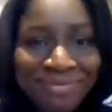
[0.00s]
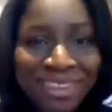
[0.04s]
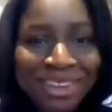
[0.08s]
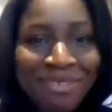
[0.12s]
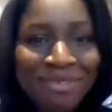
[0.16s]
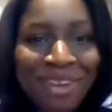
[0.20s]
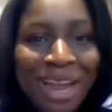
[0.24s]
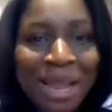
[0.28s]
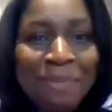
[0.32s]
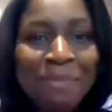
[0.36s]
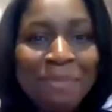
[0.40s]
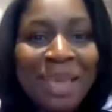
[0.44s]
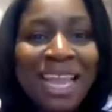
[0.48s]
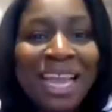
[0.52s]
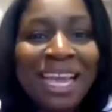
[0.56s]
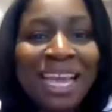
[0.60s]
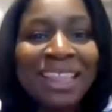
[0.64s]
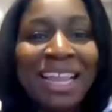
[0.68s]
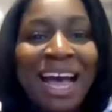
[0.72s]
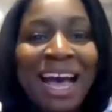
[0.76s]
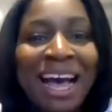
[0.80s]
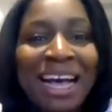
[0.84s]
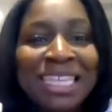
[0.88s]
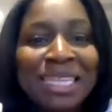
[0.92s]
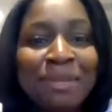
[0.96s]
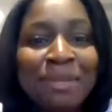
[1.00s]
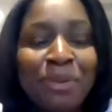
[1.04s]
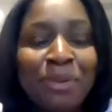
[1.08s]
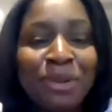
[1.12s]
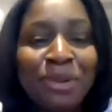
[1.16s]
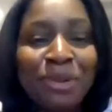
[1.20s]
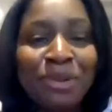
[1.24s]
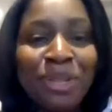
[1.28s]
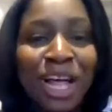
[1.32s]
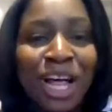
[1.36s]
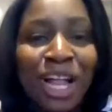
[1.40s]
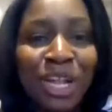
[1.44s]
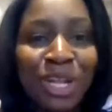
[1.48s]
right? Being in the
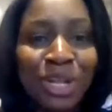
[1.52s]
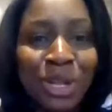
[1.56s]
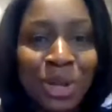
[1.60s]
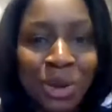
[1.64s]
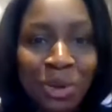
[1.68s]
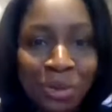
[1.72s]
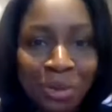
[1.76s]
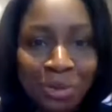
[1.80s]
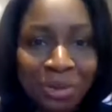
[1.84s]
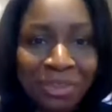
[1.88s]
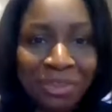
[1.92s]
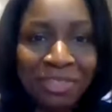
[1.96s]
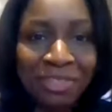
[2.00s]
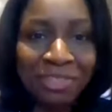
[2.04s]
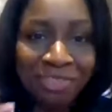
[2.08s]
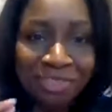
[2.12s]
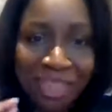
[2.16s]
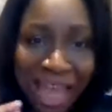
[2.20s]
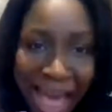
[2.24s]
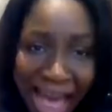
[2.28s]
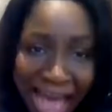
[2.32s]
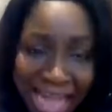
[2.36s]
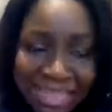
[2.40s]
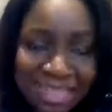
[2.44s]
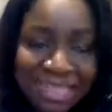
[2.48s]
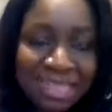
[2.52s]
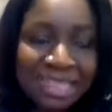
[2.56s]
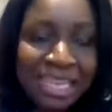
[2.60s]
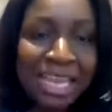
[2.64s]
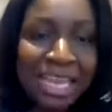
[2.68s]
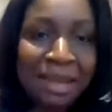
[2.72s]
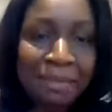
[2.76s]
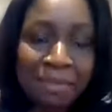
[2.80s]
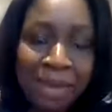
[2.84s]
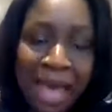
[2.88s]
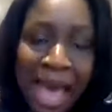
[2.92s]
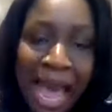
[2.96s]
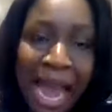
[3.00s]
hospital alone. That's the
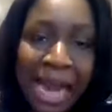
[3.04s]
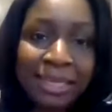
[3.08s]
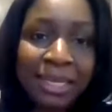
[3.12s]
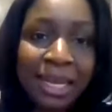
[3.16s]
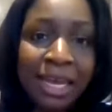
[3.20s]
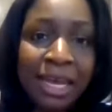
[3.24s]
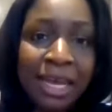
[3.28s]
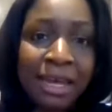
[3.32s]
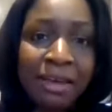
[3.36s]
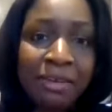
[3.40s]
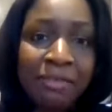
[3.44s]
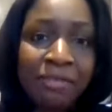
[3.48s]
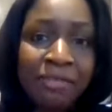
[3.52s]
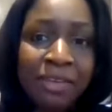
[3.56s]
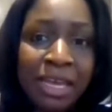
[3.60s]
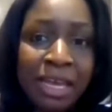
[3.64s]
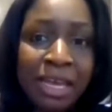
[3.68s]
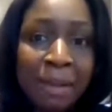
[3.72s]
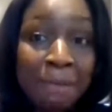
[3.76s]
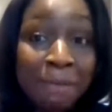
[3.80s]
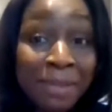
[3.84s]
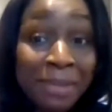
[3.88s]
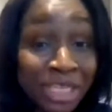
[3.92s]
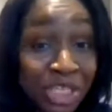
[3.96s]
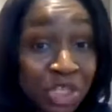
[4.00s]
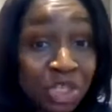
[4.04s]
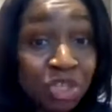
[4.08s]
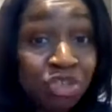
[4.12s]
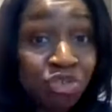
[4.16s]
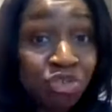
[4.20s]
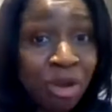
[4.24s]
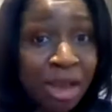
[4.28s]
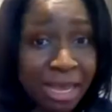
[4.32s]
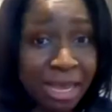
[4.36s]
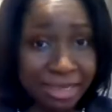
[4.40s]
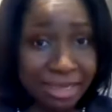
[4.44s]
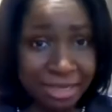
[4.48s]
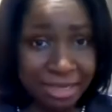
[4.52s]
impact of
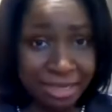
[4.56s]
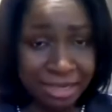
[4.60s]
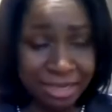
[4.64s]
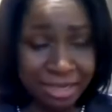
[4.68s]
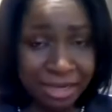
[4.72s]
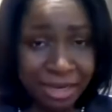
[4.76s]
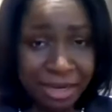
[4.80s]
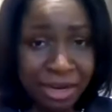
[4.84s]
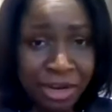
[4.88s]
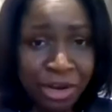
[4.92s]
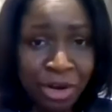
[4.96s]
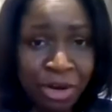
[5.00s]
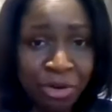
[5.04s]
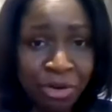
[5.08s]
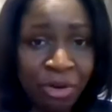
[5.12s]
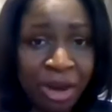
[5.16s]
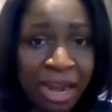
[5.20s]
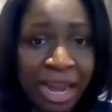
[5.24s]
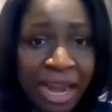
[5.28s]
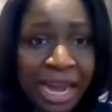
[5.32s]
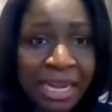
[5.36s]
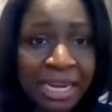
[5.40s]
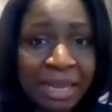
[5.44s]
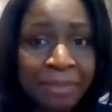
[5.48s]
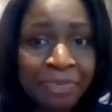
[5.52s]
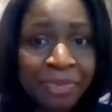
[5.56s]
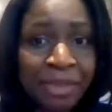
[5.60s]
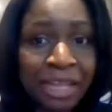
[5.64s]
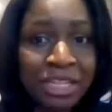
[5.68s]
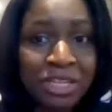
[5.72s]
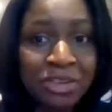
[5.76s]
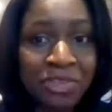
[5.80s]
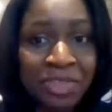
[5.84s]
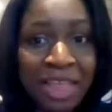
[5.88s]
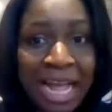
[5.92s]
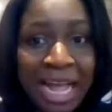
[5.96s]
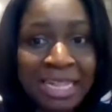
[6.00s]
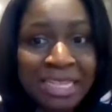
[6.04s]
mistrust, right? And
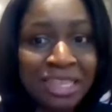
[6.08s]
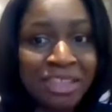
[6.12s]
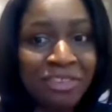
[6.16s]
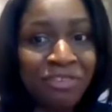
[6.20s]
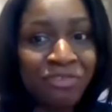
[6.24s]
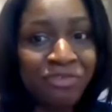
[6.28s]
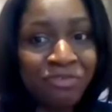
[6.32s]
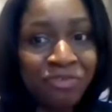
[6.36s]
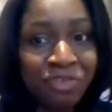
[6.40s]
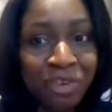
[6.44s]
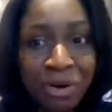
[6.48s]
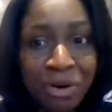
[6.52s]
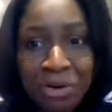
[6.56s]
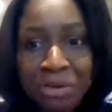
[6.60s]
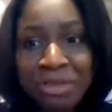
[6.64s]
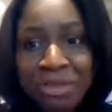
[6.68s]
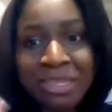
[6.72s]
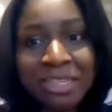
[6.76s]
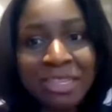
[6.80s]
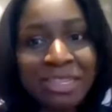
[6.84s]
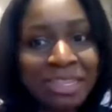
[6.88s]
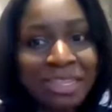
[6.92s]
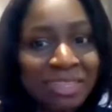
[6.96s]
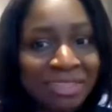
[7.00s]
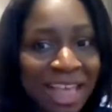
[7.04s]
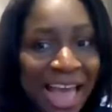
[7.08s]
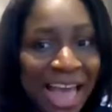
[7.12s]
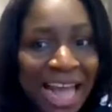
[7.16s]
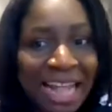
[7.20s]
so that's the first